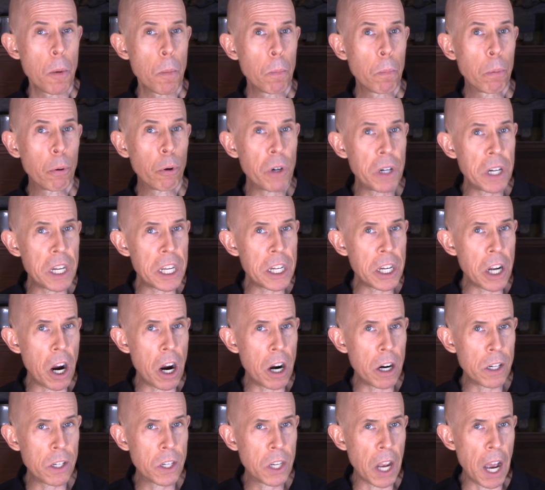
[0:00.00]
pretty
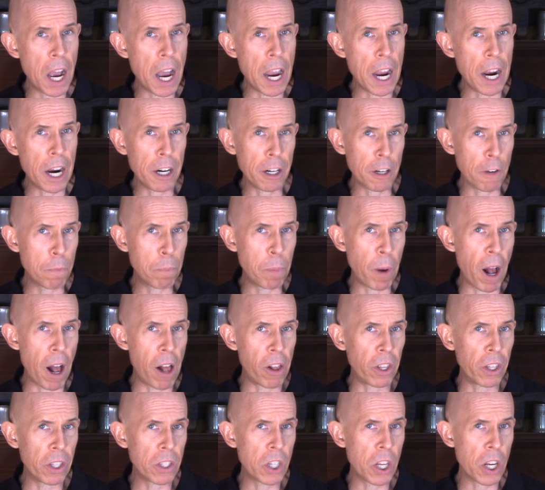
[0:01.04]
darn tired of
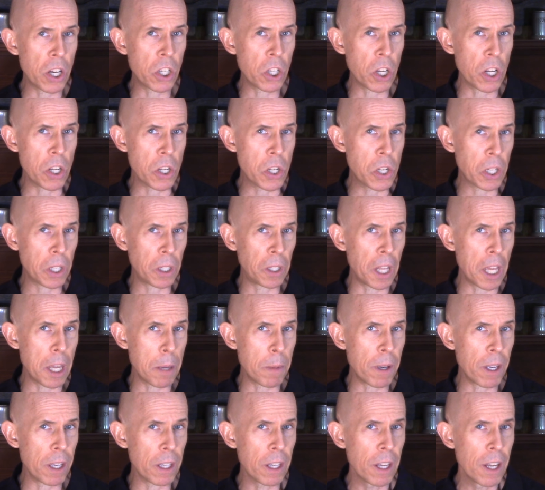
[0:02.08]
politicians
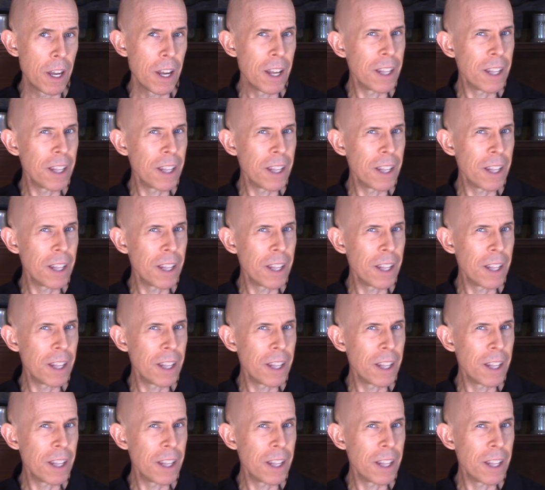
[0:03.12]
claiming